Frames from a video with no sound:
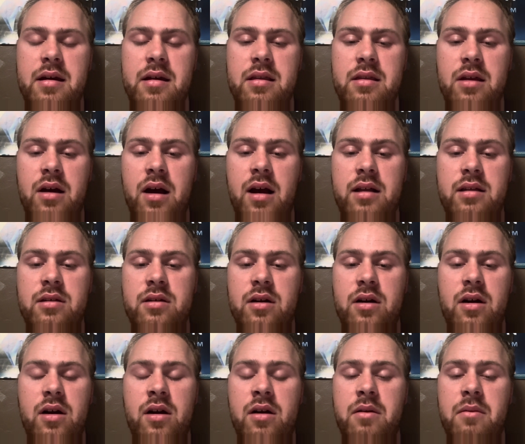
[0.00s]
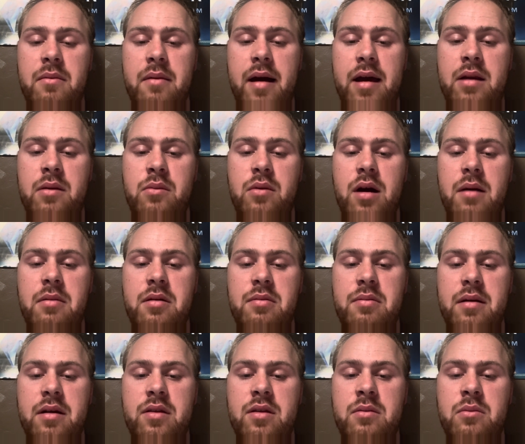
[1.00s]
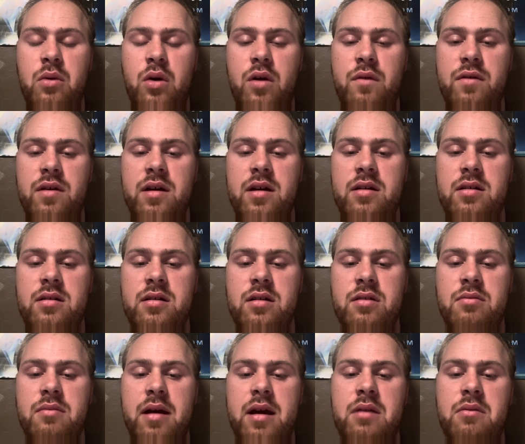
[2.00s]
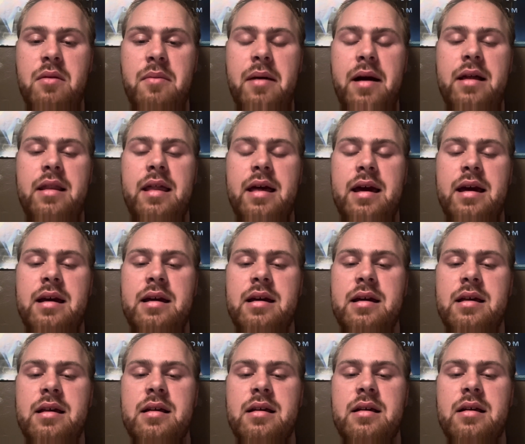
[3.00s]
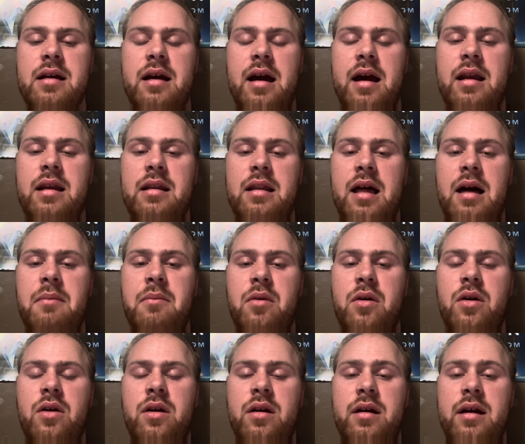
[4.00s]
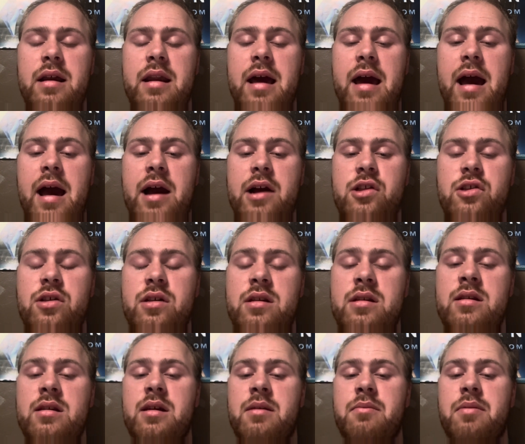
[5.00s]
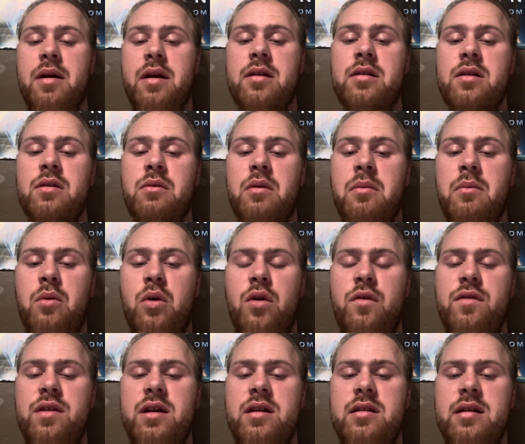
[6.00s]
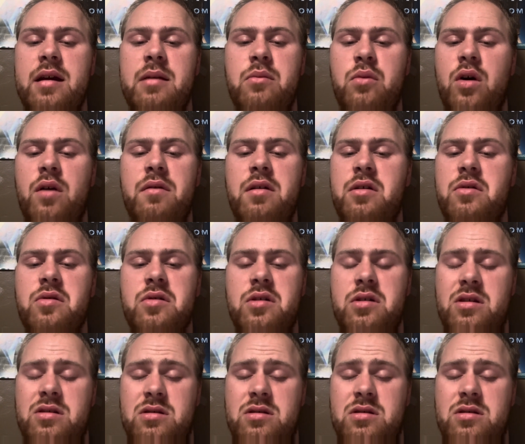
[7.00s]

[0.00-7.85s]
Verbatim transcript: thoughts are Madame Web is better than Morbius because Madame Web had like had a lot more kind of action compared to what Morbius had. Morbius was just